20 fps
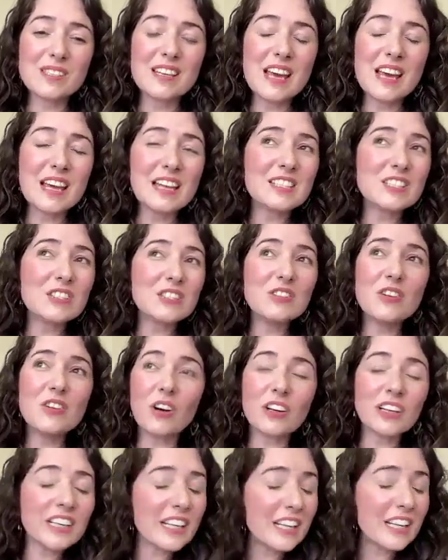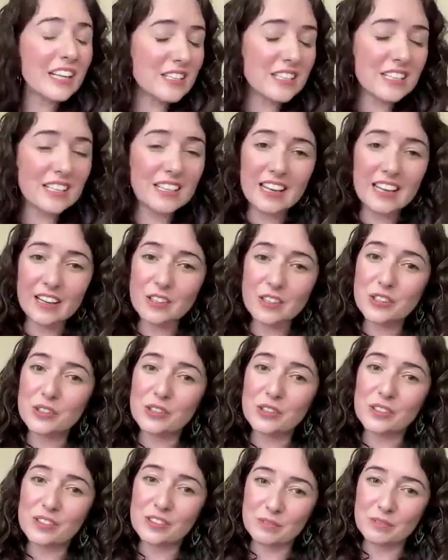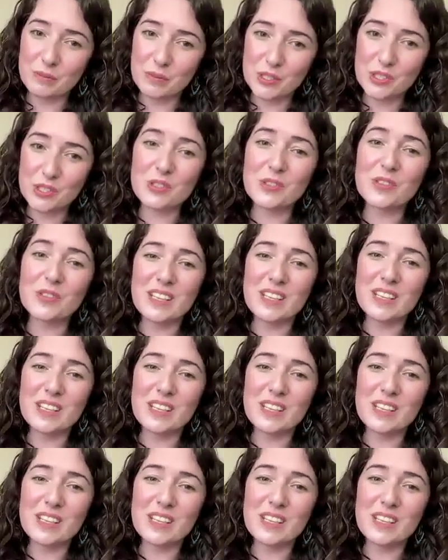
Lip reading: it's not an intellectual pursuit.